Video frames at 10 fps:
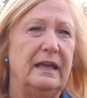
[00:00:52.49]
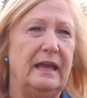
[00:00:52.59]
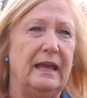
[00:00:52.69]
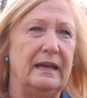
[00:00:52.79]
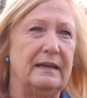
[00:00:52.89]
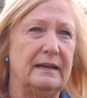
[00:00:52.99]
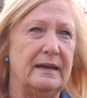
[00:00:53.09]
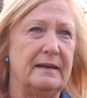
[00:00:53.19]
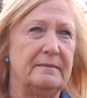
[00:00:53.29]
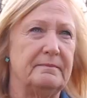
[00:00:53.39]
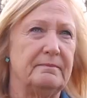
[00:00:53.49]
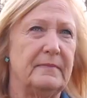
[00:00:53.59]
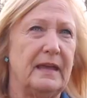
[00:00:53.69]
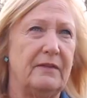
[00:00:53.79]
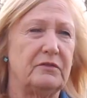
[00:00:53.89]
And
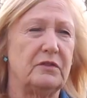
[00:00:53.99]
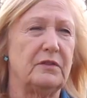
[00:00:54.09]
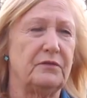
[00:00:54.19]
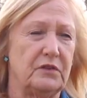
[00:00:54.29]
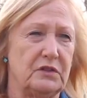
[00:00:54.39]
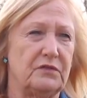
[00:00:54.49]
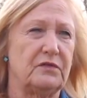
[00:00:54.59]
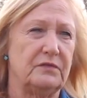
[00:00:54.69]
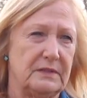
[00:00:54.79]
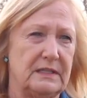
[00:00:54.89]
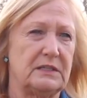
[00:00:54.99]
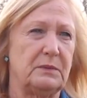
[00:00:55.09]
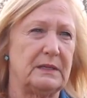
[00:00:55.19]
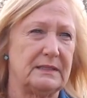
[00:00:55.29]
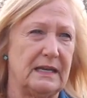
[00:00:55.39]
after the first 6
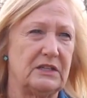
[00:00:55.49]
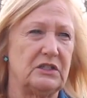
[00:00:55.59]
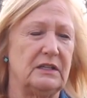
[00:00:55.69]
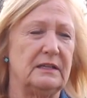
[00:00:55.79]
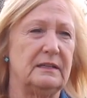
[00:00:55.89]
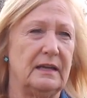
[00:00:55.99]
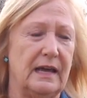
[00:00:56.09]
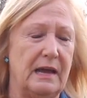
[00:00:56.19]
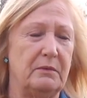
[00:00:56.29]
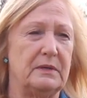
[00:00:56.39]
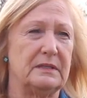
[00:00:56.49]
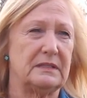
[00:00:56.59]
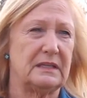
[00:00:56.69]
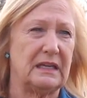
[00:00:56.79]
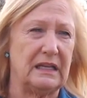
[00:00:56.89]
week session, I
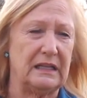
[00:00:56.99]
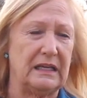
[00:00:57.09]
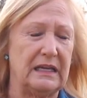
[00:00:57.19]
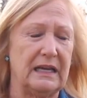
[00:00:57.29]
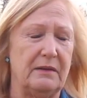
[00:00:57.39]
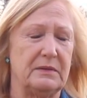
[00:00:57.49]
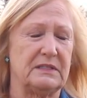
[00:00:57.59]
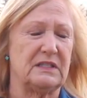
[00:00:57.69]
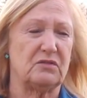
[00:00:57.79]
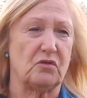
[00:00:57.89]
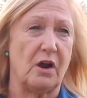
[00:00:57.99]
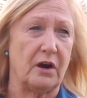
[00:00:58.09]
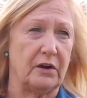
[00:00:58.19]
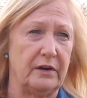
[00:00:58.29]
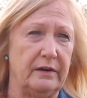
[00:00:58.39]
was healing, I was
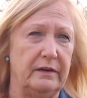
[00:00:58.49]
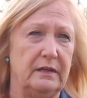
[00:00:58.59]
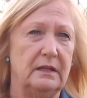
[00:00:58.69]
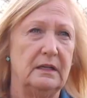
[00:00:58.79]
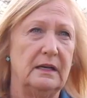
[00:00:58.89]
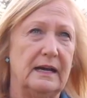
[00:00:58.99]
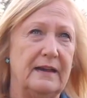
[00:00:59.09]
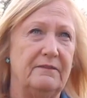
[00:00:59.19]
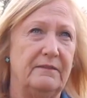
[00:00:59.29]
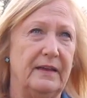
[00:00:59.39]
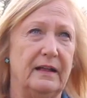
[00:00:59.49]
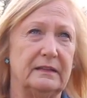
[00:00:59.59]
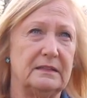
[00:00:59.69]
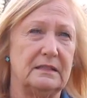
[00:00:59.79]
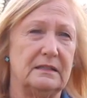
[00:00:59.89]
stronger, I
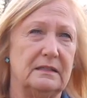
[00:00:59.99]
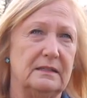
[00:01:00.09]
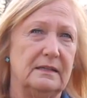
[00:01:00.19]
felt